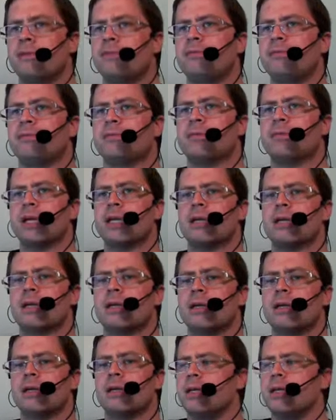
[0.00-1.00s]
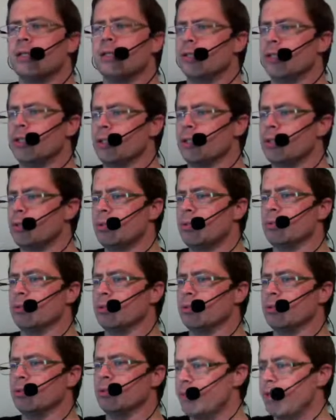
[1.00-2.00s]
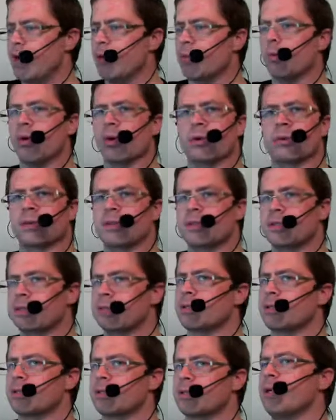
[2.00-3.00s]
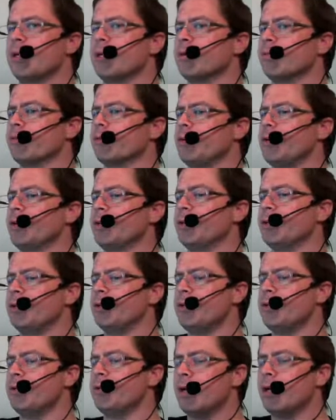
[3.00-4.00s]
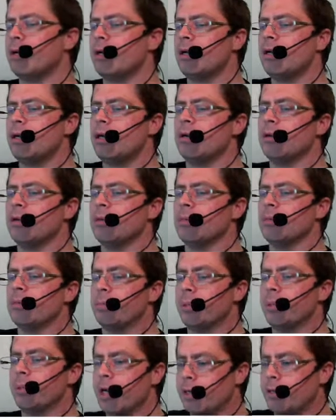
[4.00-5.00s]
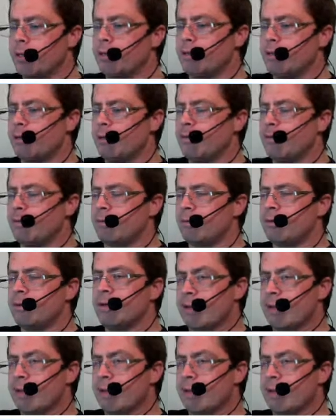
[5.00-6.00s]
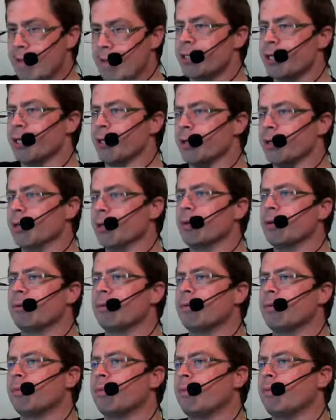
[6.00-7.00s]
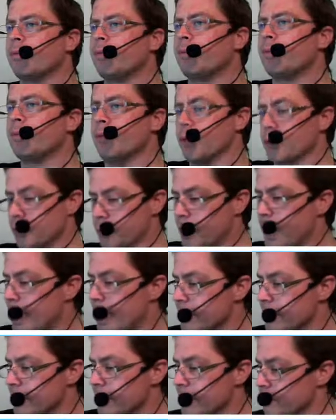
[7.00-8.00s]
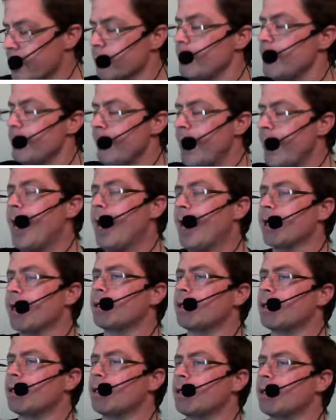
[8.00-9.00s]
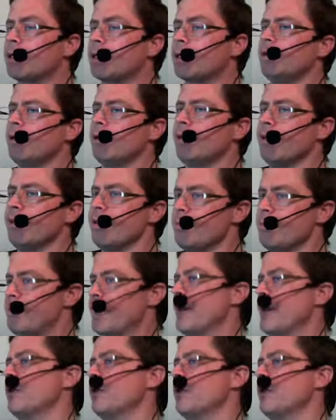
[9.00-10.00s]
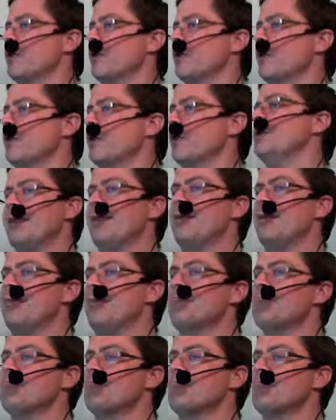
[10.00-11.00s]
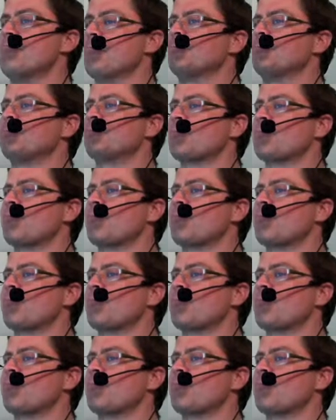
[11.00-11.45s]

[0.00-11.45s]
stuff, like do that work. This is a great year for you to do that. But next year, those rides better be back and they better be the same.